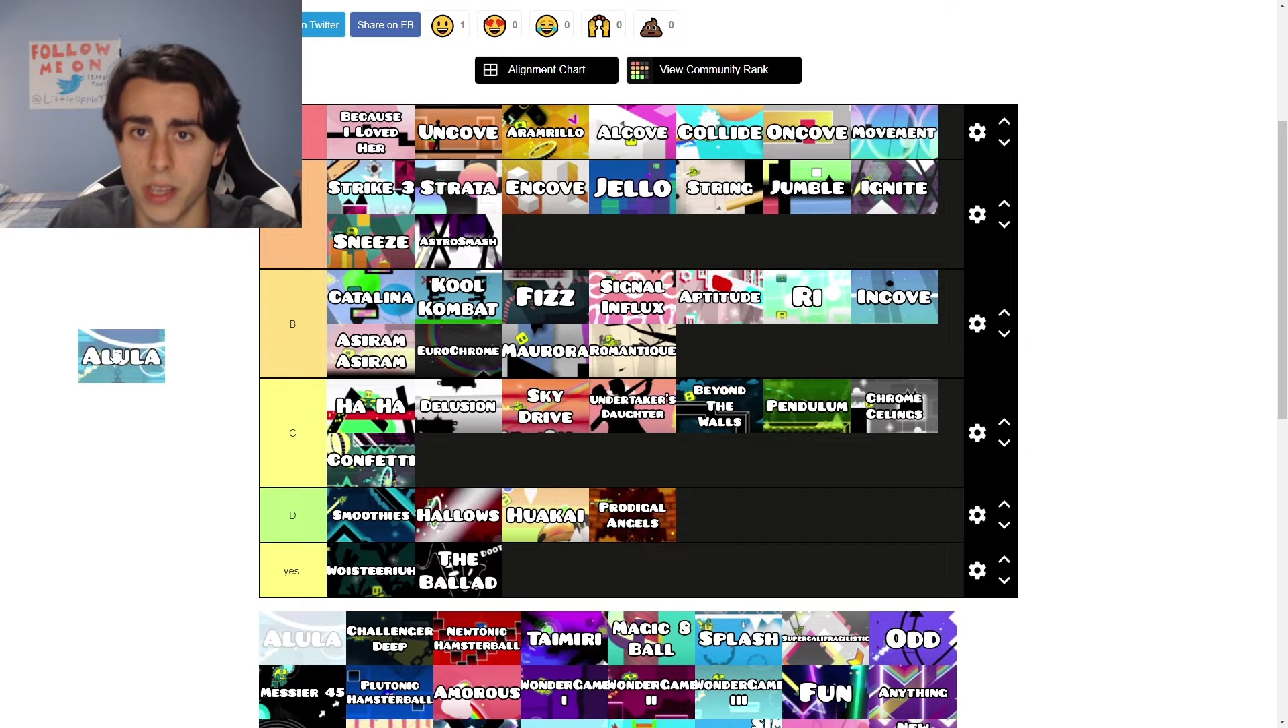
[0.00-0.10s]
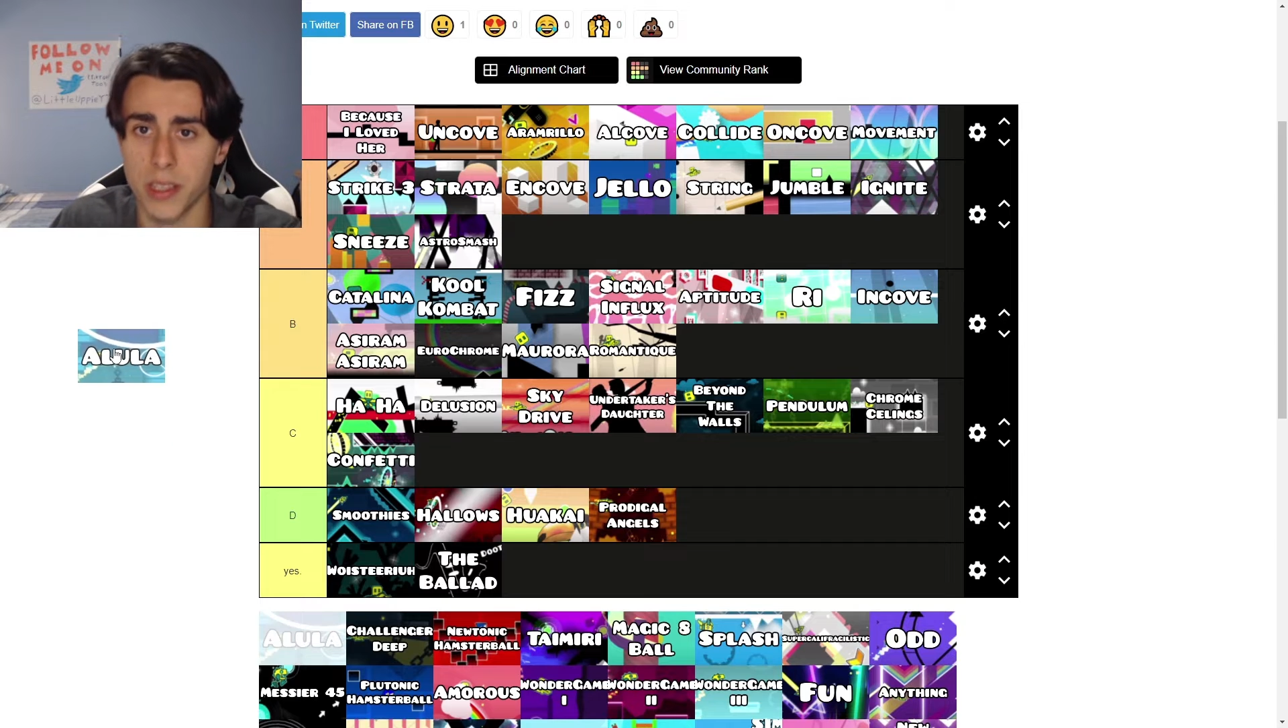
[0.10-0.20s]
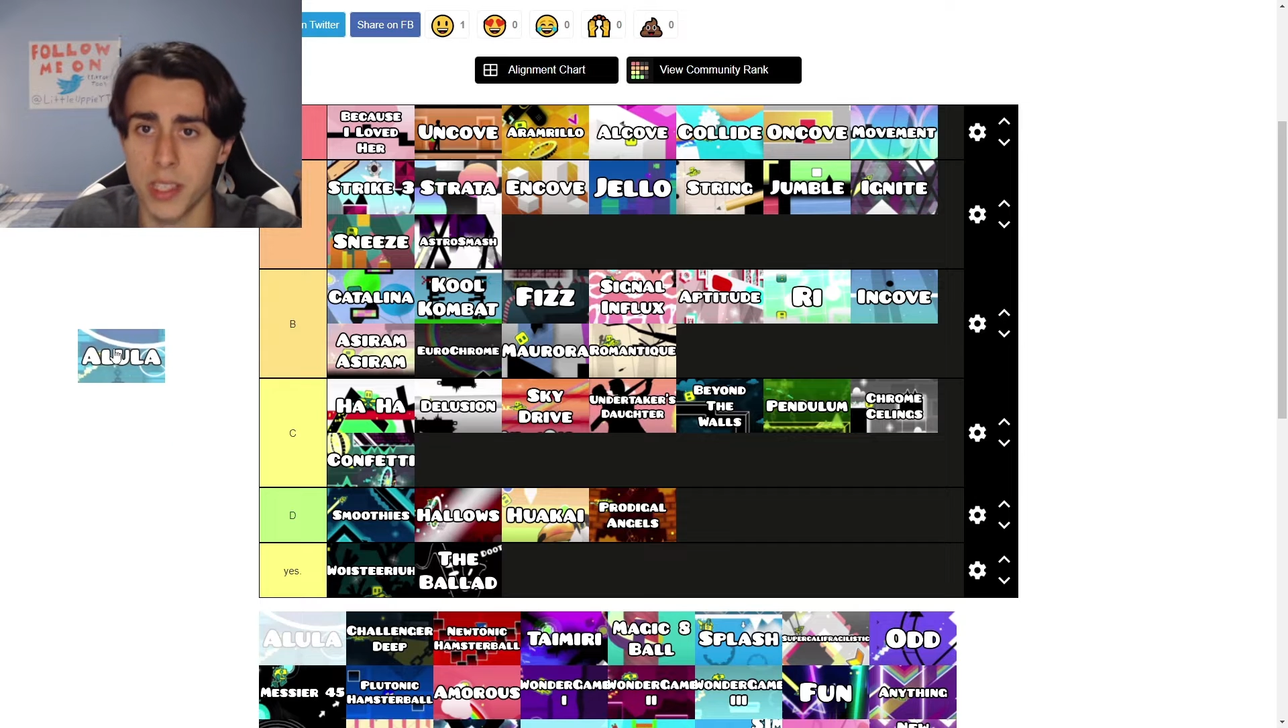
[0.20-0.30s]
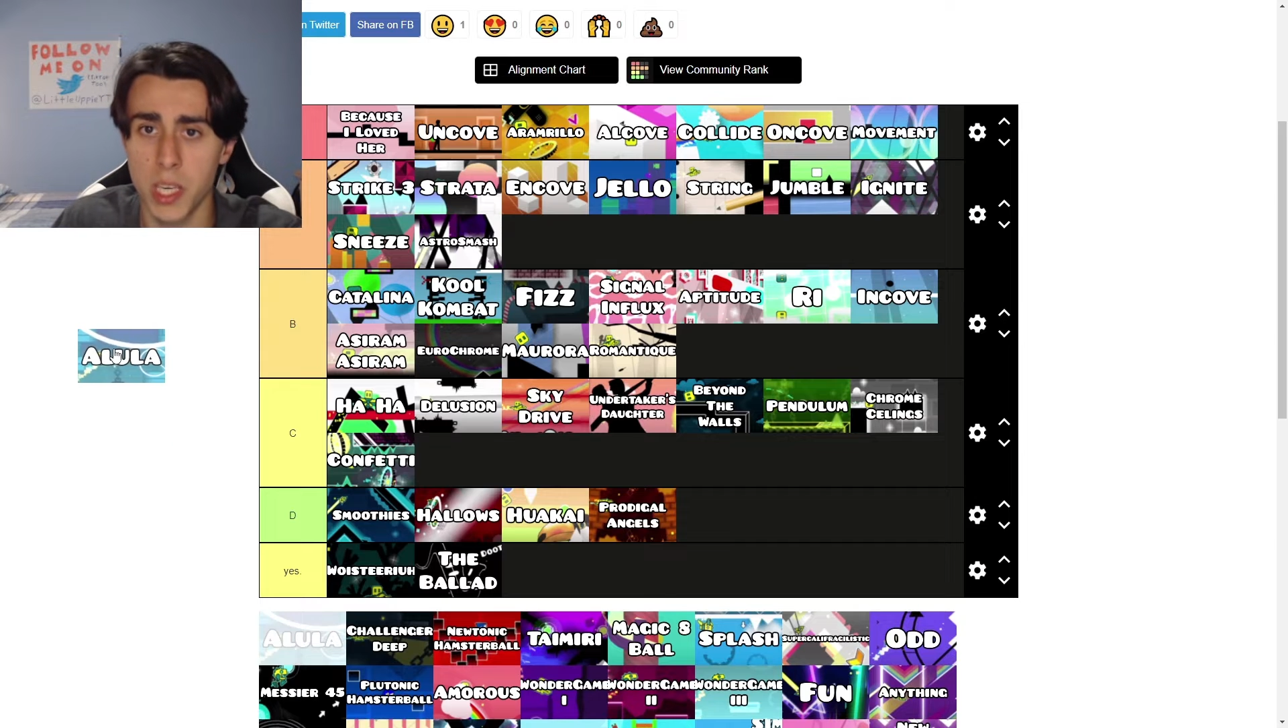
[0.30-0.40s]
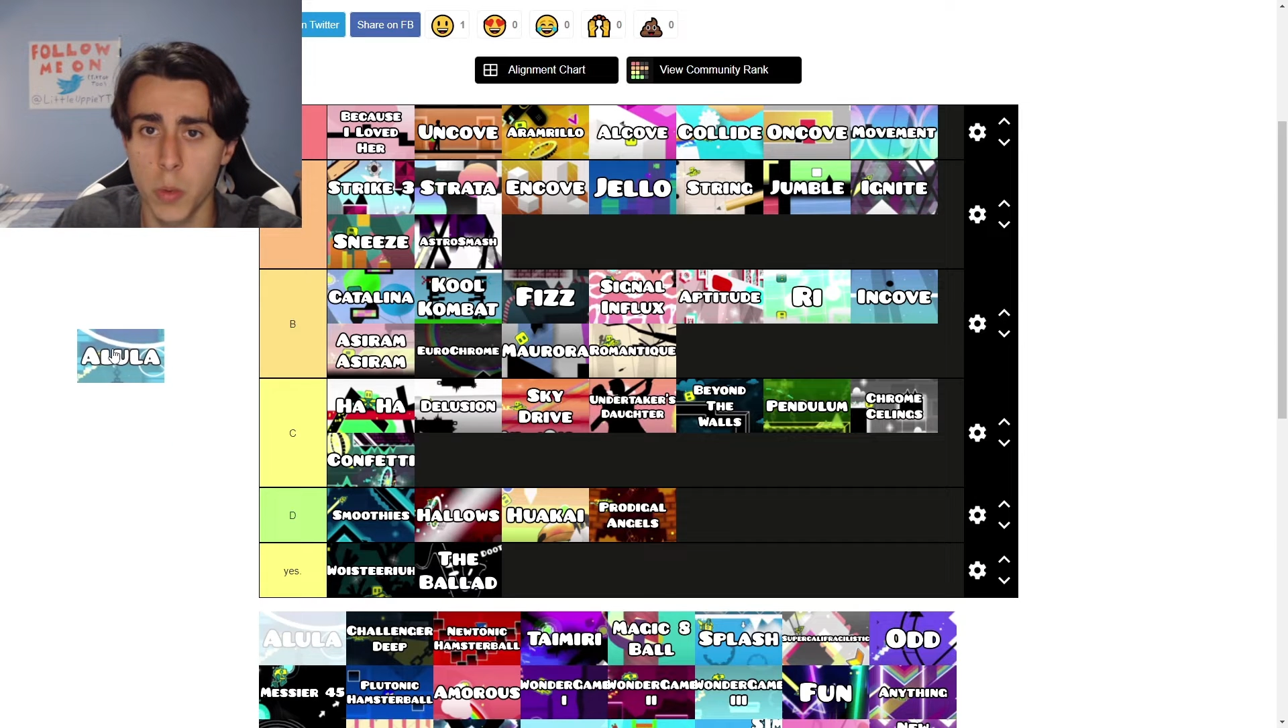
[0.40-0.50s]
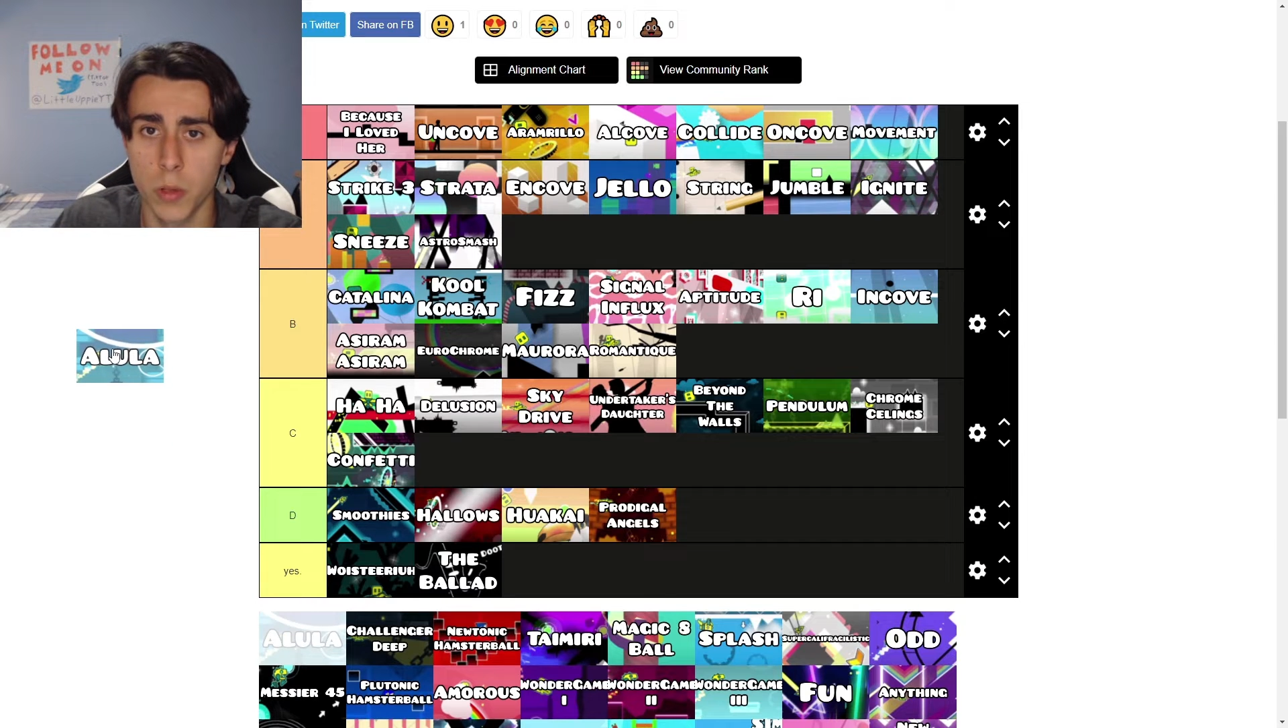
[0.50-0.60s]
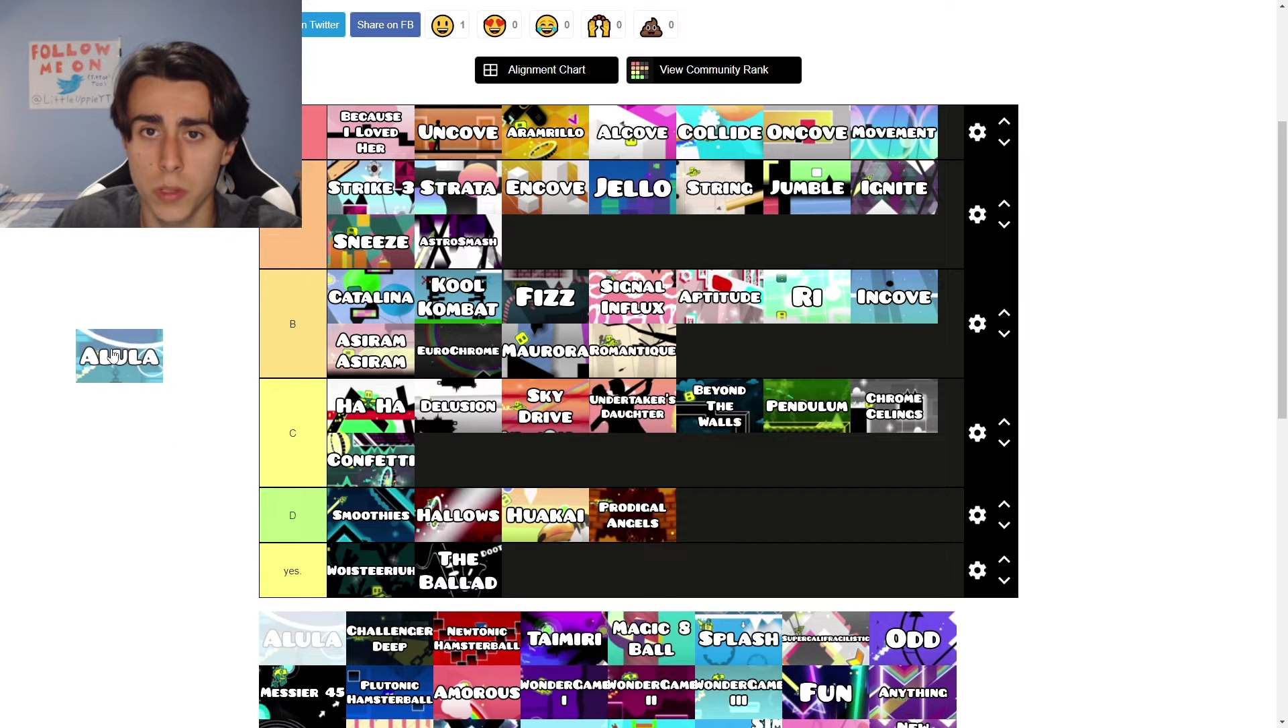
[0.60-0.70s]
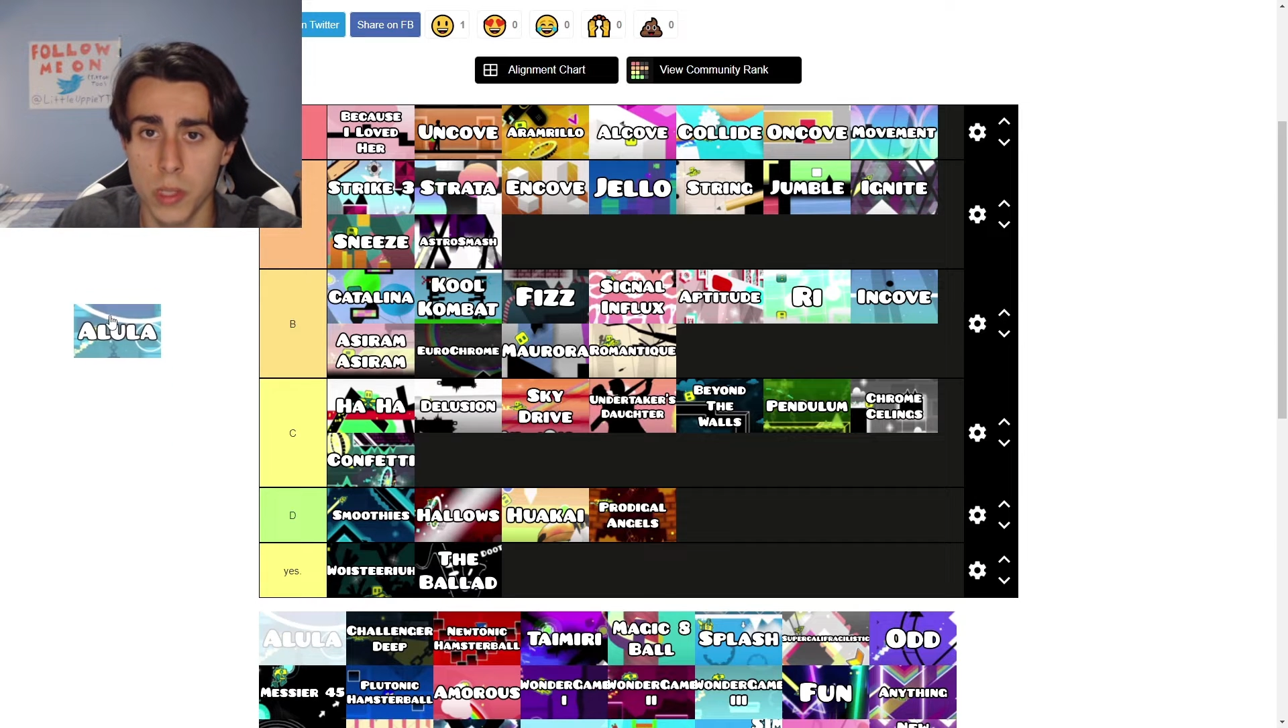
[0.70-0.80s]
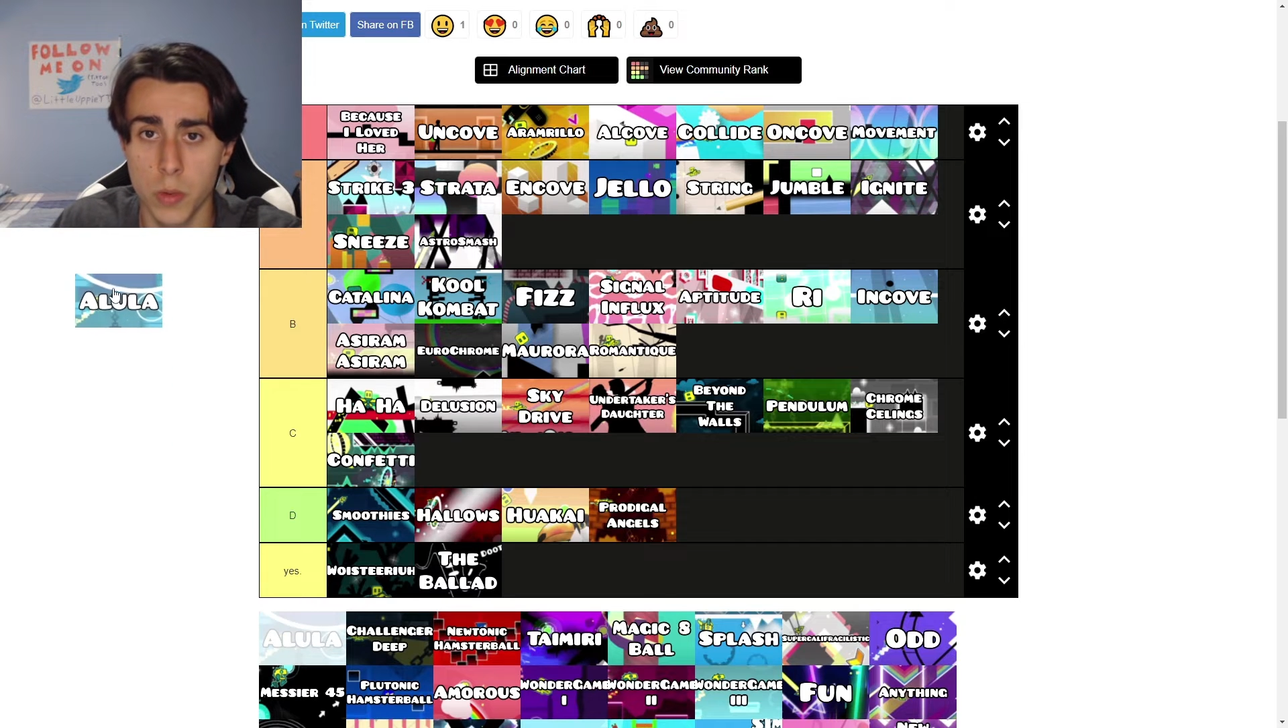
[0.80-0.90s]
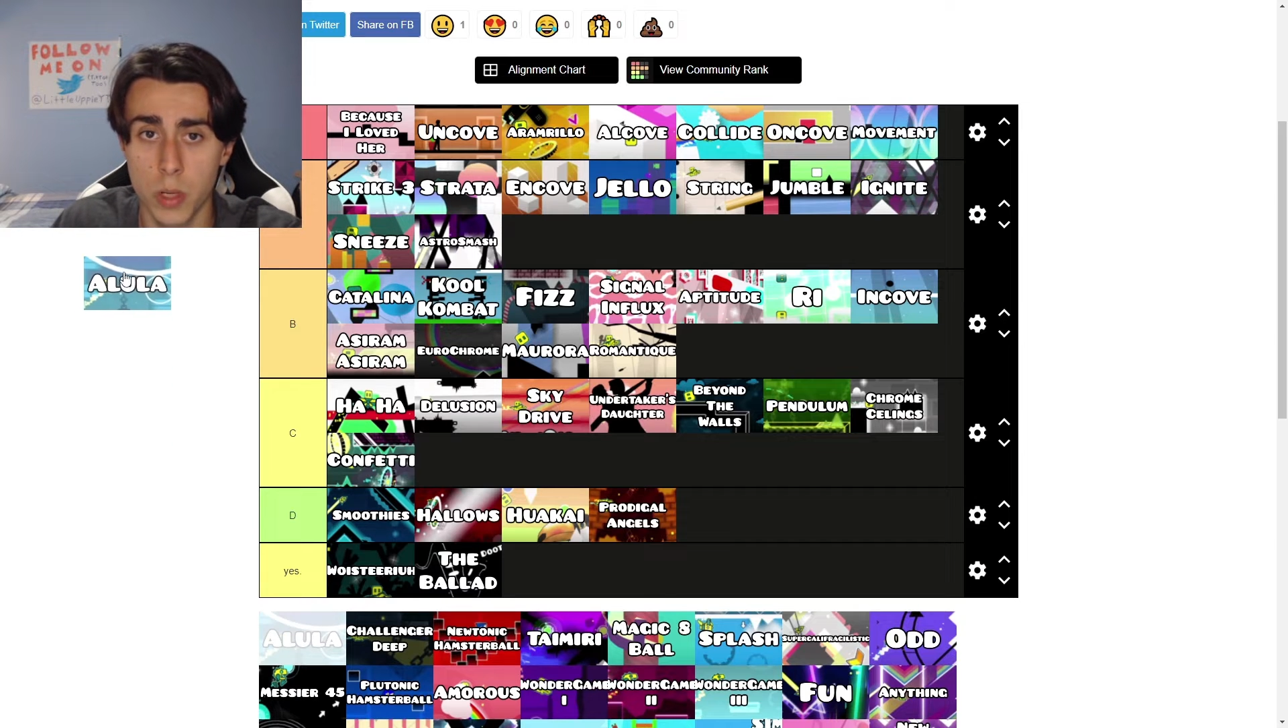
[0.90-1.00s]
a sequel
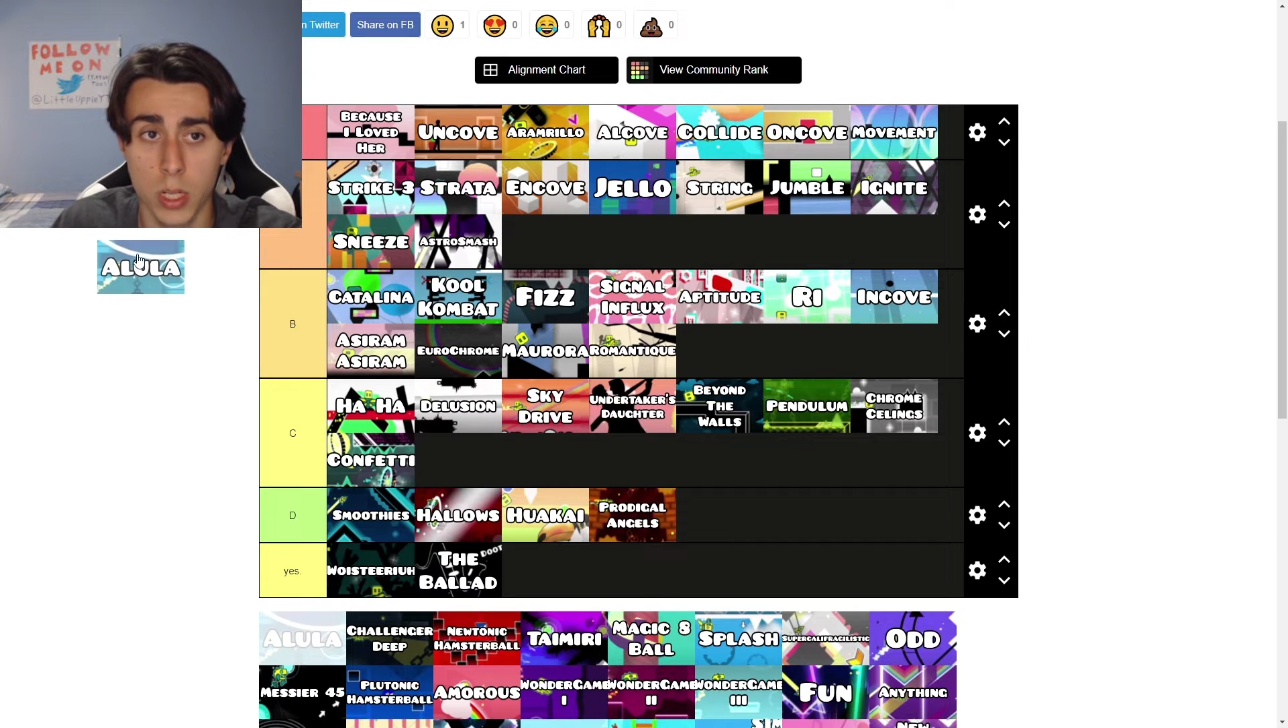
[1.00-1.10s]
to